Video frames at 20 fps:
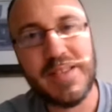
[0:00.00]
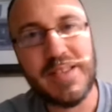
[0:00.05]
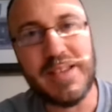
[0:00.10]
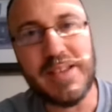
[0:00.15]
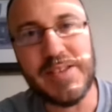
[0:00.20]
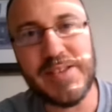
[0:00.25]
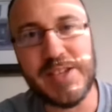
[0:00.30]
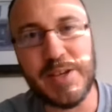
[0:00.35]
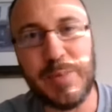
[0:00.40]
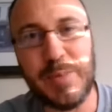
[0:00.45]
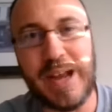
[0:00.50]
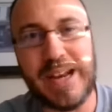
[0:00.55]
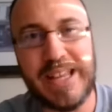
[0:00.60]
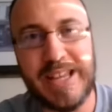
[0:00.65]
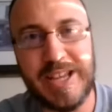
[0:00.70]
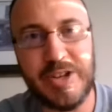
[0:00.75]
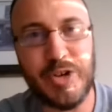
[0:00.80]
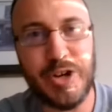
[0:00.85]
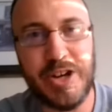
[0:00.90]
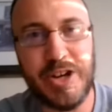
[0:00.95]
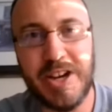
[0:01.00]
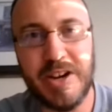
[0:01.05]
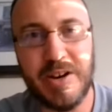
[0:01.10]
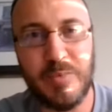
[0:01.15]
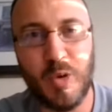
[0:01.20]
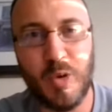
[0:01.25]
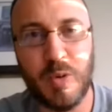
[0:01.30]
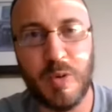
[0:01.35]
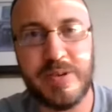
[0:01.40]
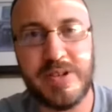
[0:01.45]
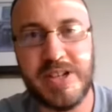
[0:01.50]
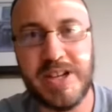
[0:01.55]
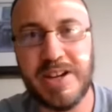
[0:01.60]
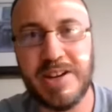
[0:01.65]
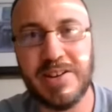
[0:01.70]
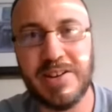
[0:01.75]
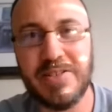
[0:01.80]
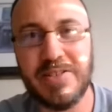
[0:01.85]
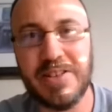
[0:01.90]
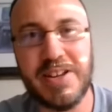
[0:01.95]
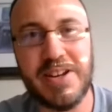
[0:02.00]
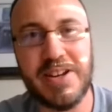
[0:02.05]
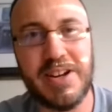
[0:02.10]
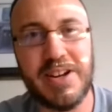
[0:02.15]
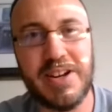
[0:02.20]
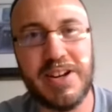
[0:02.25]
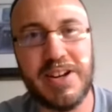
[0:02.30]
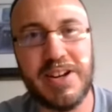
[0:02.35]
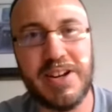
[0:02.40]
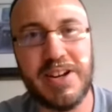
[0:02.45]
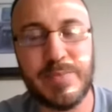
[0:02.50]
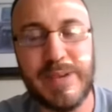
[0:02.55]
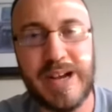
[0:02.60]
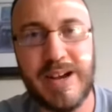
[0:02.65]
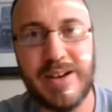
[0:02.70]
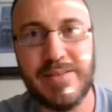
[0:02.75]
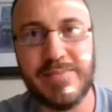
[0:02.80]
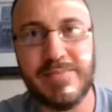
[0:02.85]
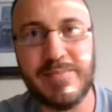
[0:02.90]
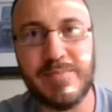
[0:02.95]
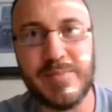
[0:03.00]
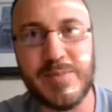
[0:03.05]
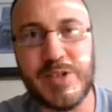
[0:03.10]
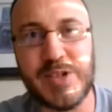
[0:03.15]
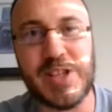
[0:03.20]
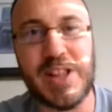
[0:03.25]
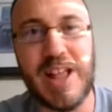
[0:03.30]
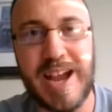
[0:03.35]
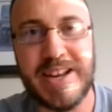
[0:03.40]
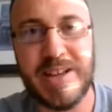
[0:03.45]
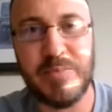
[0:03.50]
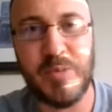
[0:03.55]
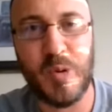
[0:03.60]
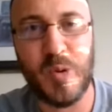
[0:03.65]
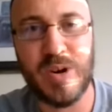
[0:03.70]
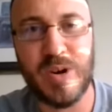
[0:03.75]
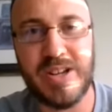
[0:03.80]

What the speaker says: is somebody in your ear more particular than others about sliding more?